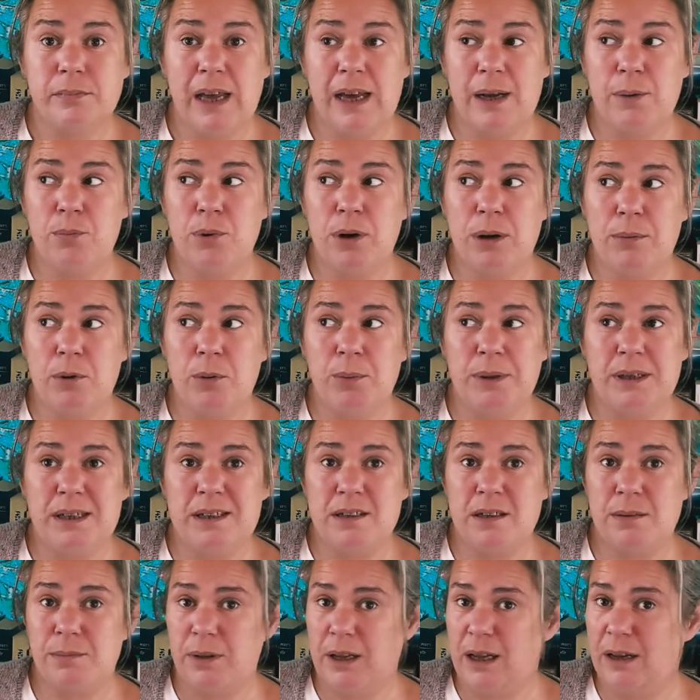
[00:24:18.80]
and probably
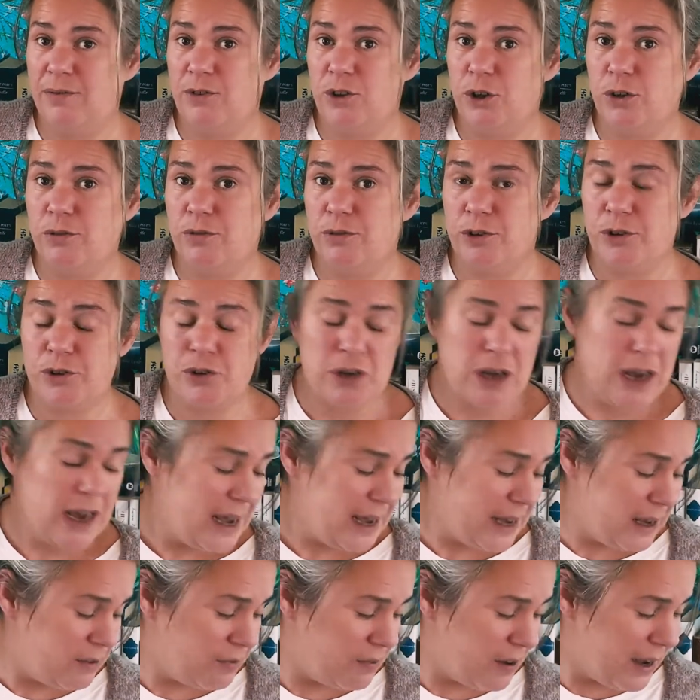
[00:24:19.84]
some leftovers.
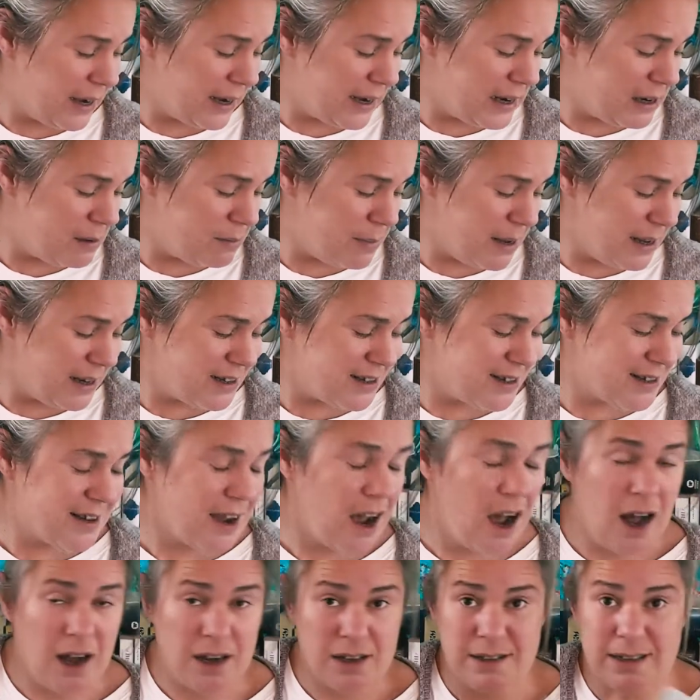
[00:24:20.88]
If I can make
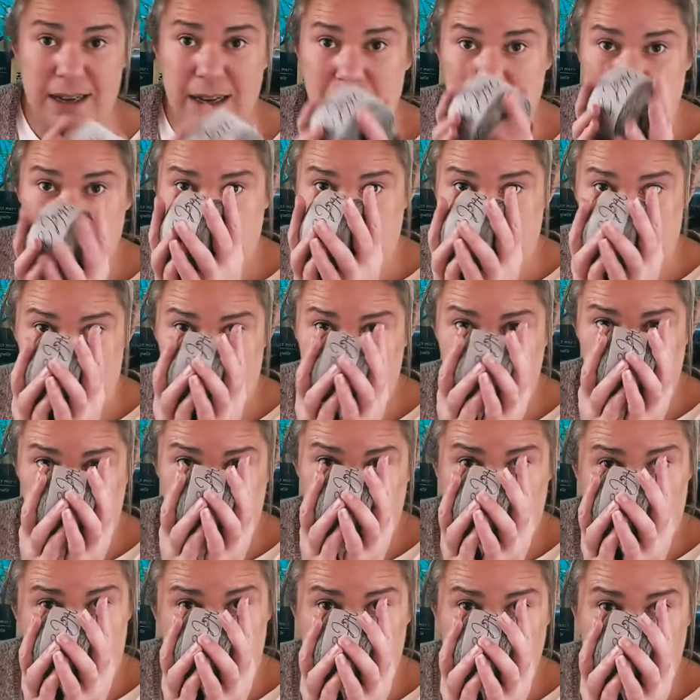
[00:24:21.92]
socks out of these,
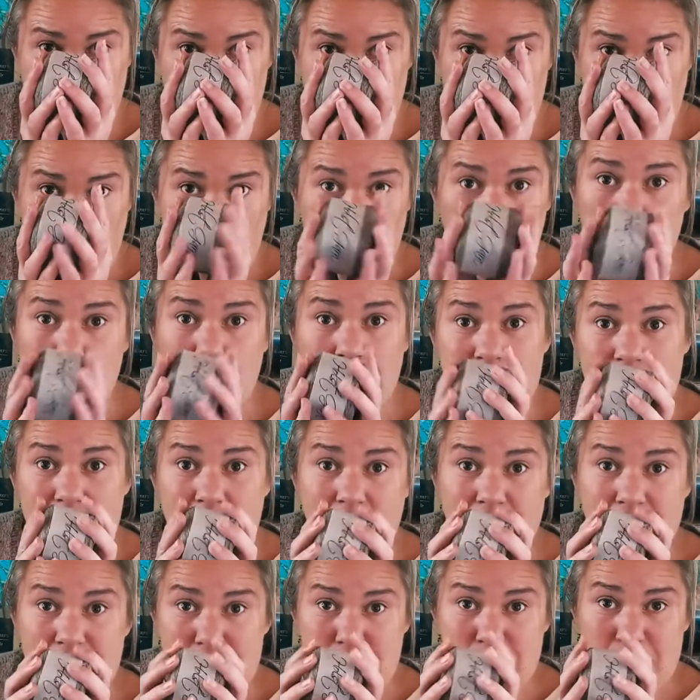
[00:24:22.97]
oh my
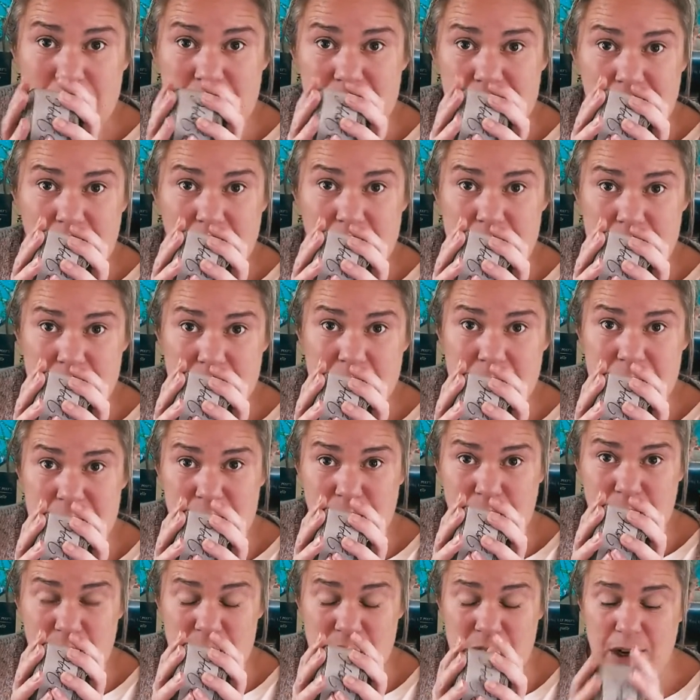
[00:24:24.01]
god, they'd be the nicest
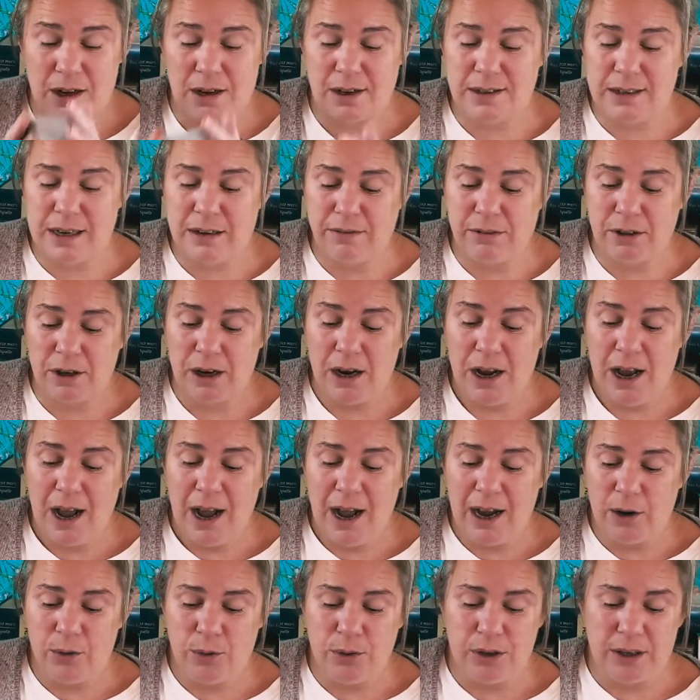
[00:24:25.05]
summer socks ever.
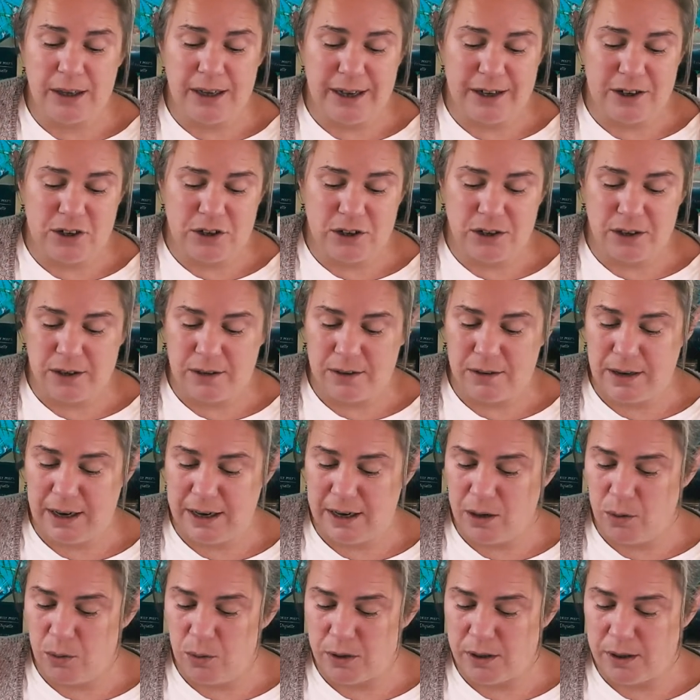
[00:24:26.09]
I really actually
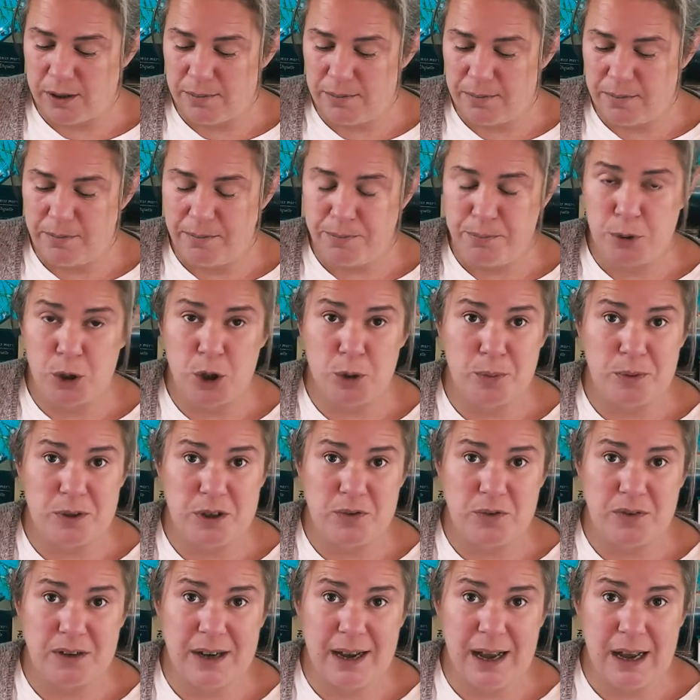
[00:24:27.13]
kind of want to
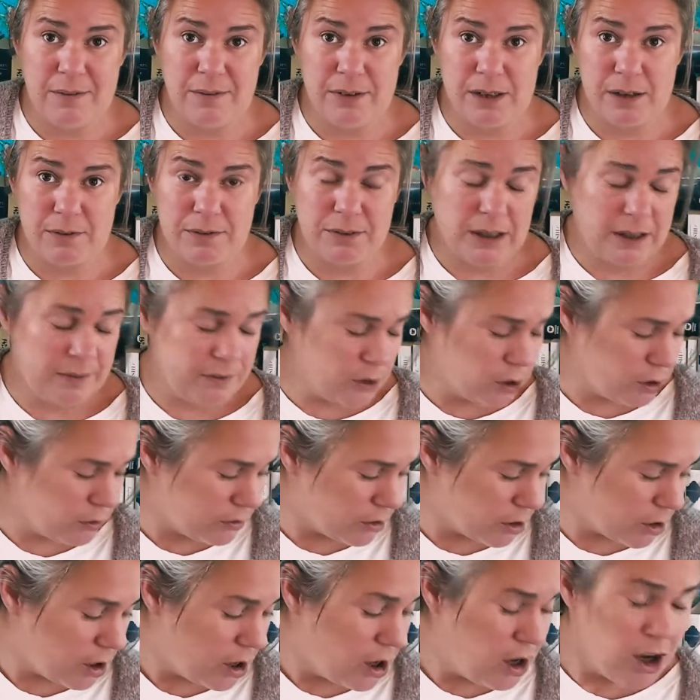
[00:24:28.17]
purposefully have enough left
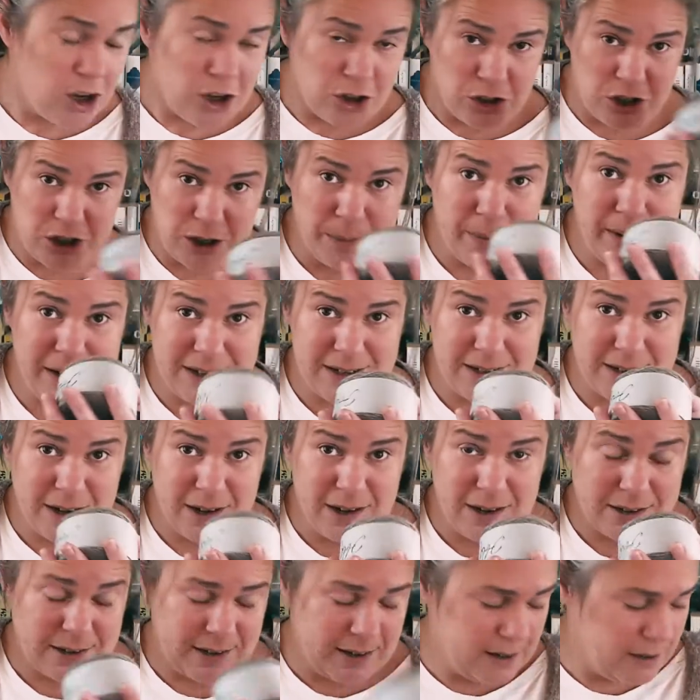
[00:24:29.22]
over to make
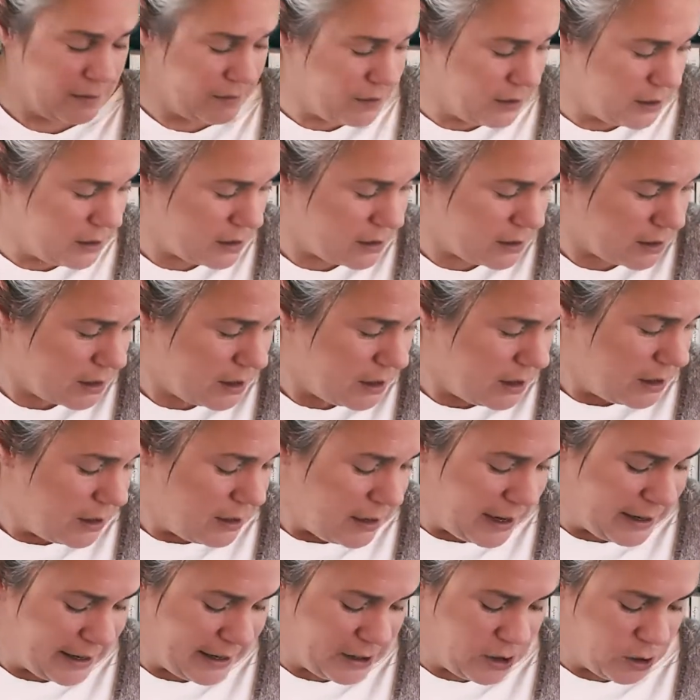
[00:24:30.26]
socks out of this.
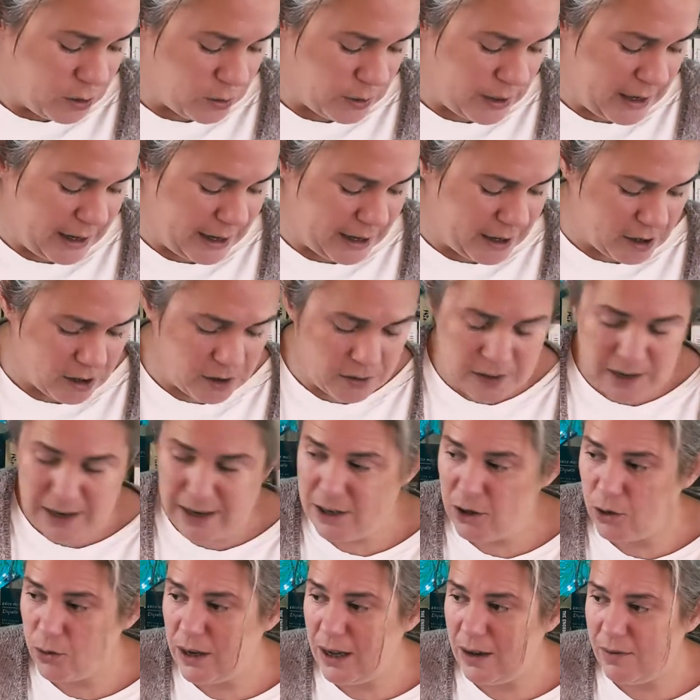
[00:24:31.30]
And I don't care that I
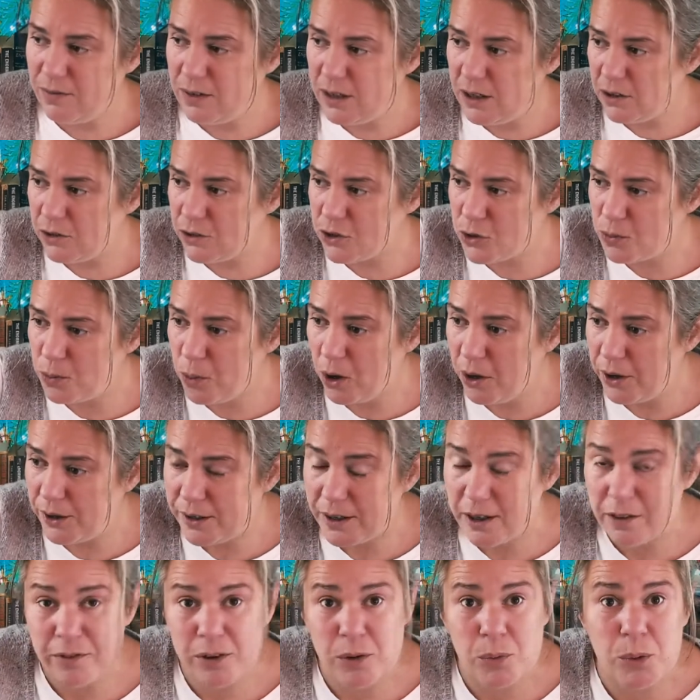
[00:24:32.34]
don't have needles small
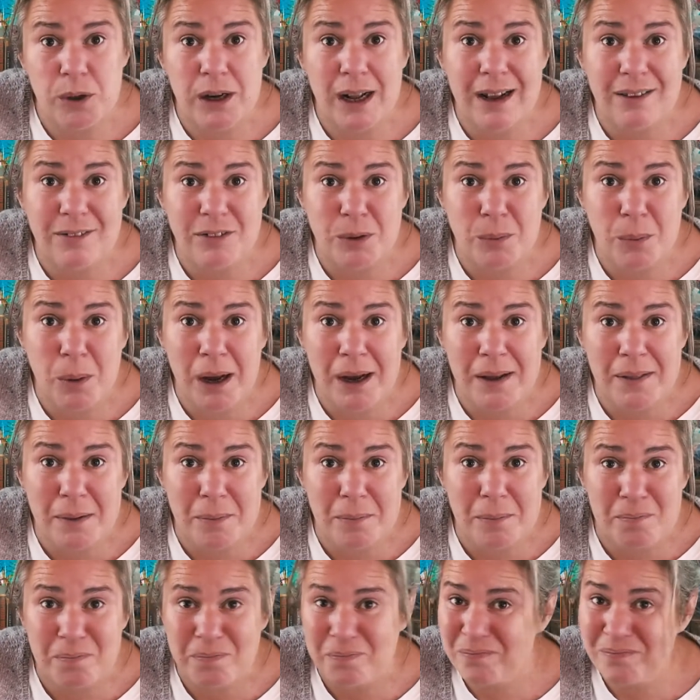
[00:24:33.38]
enough and would have to buy
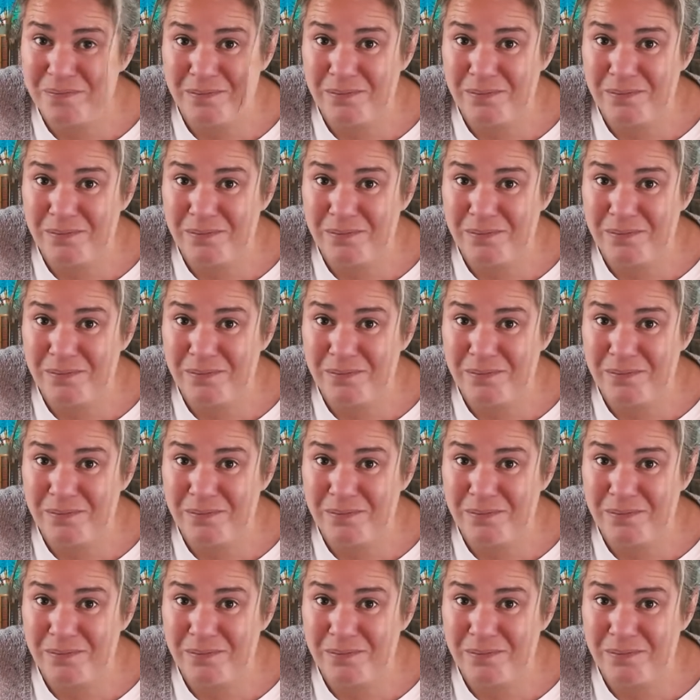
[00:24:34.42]
them.